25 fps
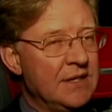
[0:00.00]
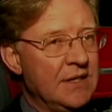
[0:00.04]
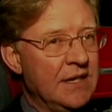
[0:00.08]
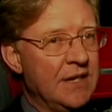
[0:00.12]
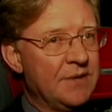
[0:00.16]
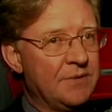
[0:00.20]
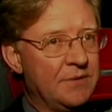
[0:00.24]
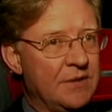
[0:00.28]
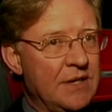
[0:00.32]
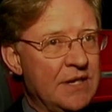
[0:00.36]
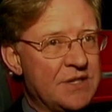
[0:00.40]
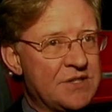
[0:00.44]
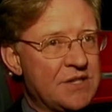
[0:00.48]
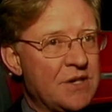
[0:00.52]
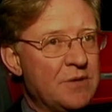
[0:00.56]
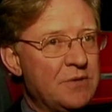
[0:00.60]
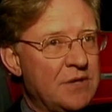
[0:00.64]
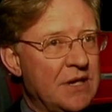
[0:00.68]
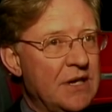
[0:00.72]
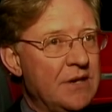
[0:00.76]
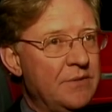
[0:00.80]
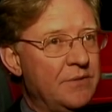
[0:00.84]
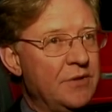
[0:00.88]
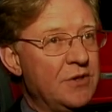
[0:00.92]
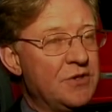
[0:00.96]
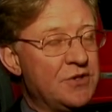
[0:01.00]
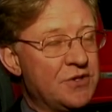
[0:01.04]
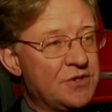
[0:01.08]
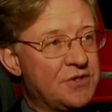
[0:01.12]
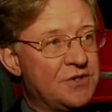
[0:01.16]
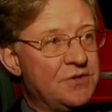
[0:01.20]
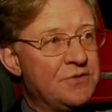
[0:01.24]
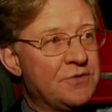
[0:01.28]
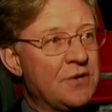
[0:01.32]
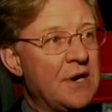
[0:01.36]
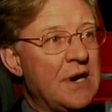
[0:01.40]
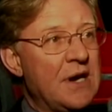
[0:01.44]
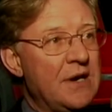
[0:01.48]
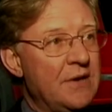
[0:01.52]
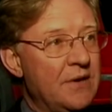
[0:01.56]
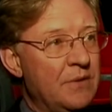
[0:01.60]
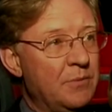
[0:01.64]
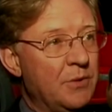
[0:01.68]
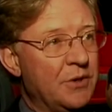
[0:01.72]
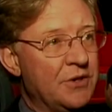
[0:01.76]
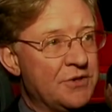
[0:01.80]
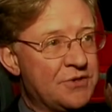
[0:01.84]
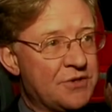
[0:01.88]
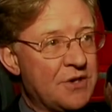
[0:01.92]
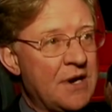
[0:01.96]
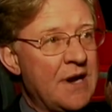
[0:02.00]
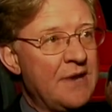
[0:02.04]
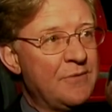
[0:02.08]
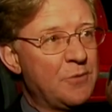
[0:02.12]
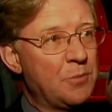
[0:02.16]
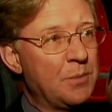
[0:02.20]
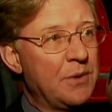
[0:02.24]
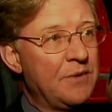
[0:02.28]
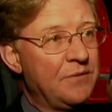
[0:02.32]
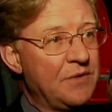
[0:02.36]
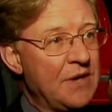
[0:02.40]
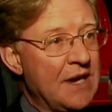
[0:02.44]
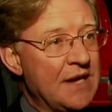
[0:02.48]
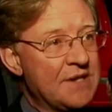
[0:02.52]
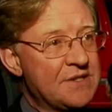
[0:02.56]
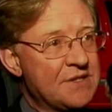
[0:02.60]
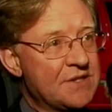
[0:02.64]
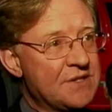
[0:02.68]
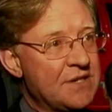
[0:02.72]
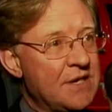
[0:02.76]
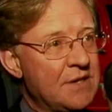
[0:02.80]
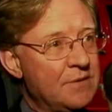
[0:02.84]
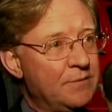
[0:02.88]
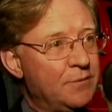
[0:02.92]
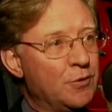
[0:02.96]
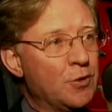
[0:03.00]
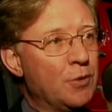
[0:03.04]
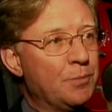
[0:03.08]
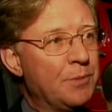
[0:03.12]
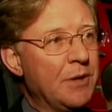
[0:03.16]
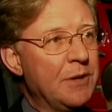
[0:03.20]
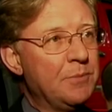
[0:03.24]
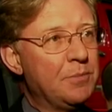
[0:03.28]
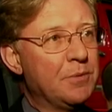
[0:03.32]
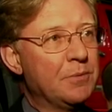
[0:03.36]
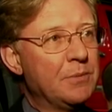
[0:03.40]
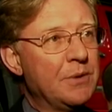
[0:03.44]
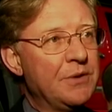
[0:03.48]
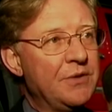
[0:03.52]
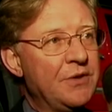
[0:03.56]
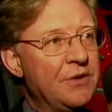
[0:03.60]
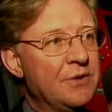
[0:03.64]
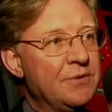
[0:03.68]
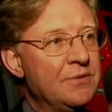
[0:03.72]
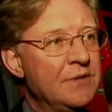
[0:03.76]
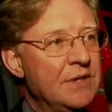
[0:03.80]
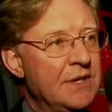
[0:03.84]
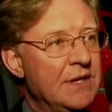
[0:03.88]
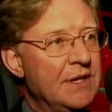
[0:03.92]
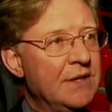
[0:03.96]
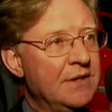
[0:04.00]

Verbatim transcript: It, it's okay if you just dri were a driver, but if you had to take four people with you,